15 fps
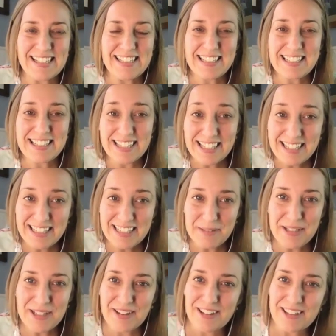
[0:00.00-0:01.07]
it's
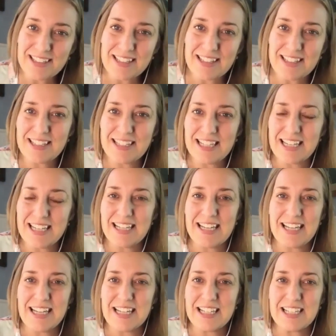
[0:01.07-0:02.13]
exciting to be artists this
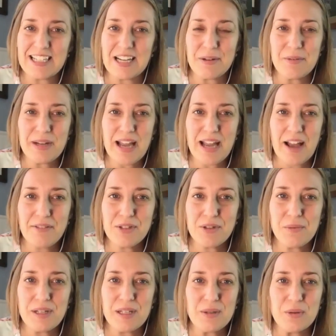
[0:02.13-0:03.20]
day and age. I mean, we
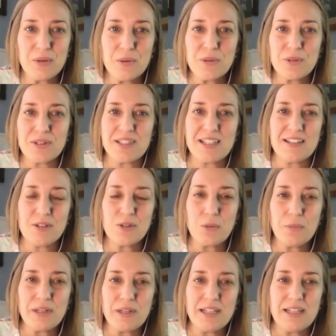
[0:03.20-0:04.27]
have so many tools,
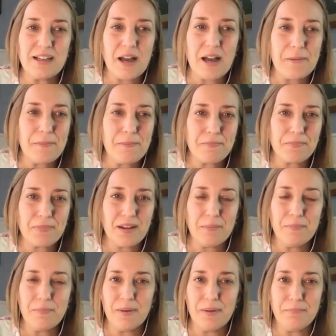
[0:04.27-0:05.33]
so many
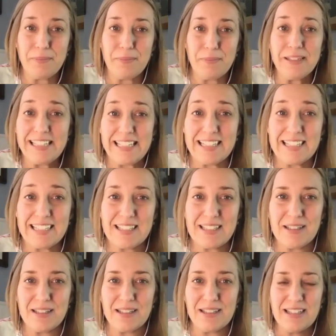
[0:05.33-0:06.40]
abilities
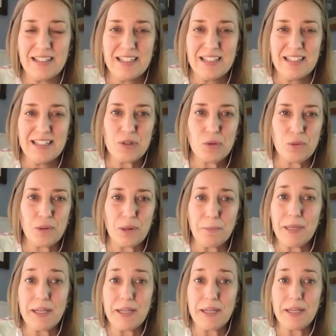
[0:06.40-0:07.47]
to
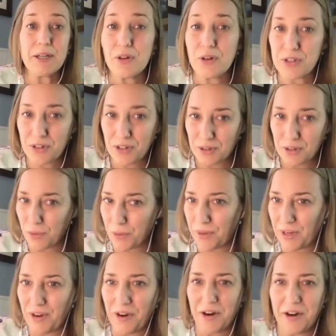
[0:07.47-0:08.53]
appear larger than
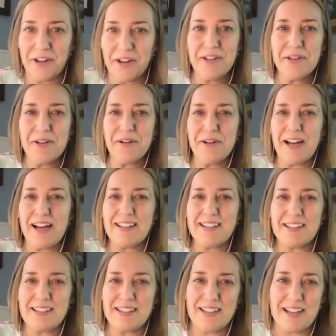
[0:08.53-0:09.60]
what we are, you know,
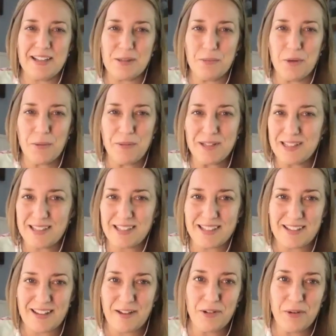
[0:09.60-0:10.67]
as small
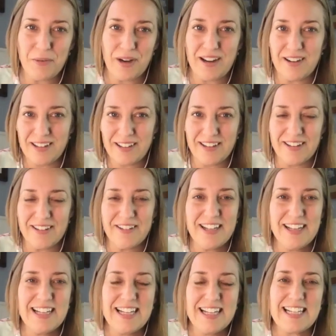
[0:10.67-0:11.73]
businesses everywhere, you
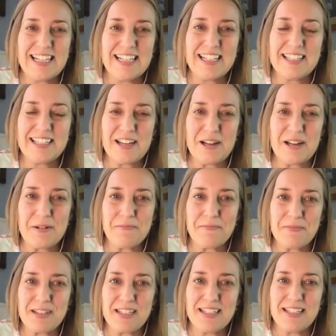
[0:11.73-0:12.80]
know. It's
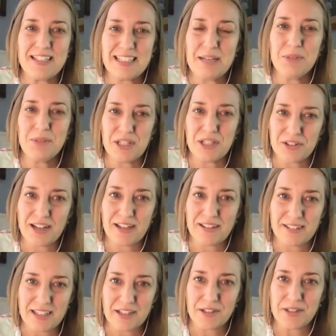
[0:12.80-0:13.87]
a game changer
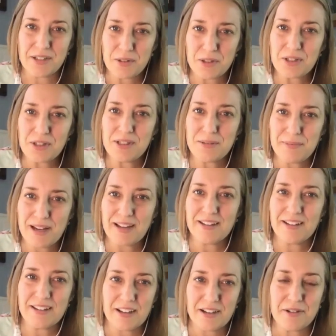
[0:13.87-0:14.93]
out there. So it's just a
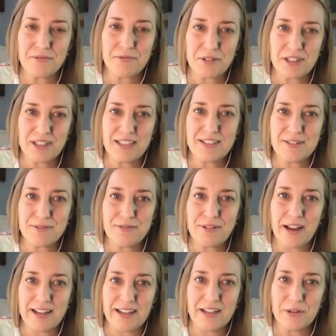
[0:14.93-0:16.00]
matter of really
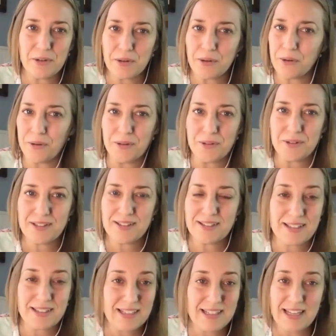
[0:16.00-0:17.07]
defining your goals,
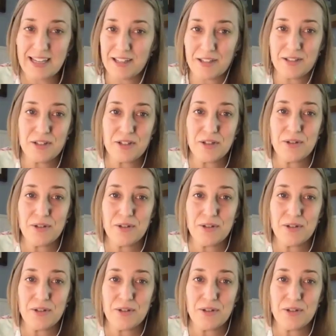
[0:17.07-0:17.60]
staying